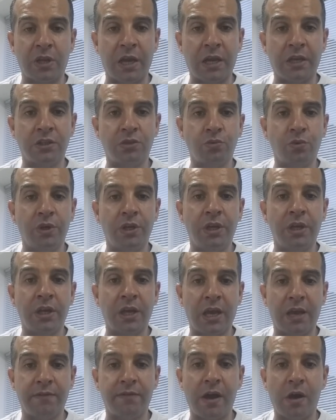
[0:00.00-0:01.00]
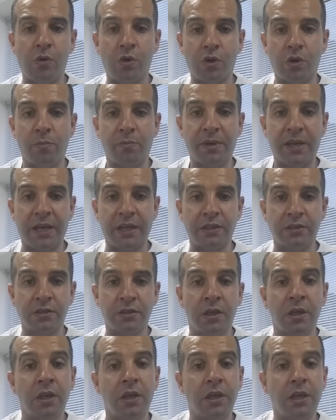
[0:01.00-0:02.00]
as we have our
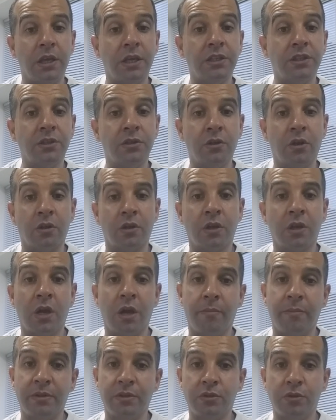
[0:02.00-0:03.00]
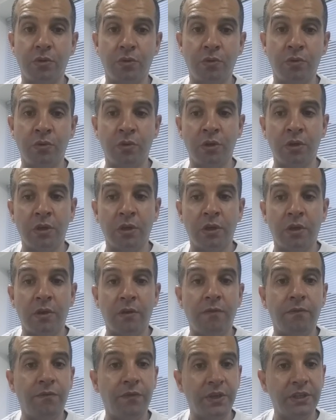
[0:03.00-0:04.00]
complaints, is not coming to
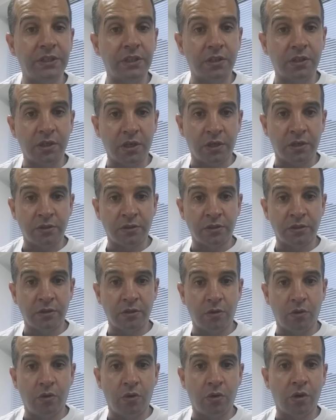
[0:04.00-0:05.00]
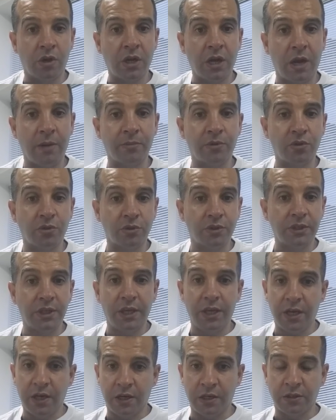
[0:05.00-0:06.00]
visit us or come to
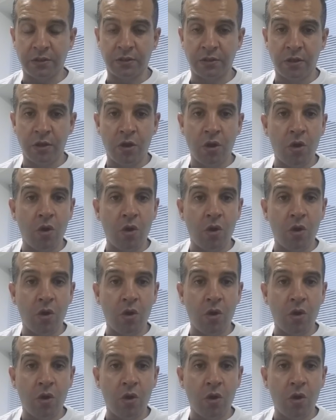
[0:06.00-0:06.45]
see us,